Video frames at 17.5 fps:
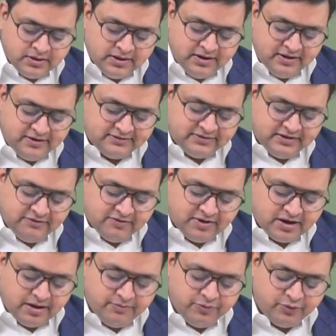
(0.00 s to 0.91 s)
He receive
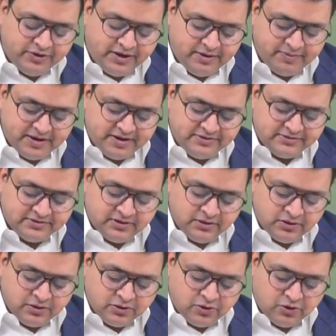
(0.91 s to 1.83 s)
a commuted
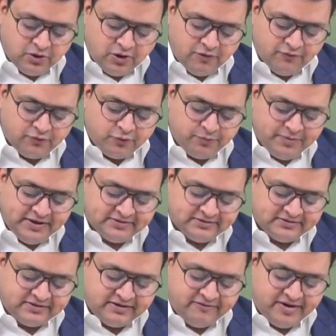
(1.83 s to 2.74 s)
pension of
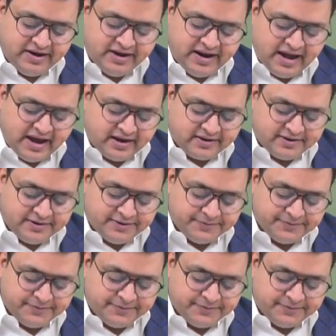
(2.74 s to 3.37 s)
rupees 7 lakh.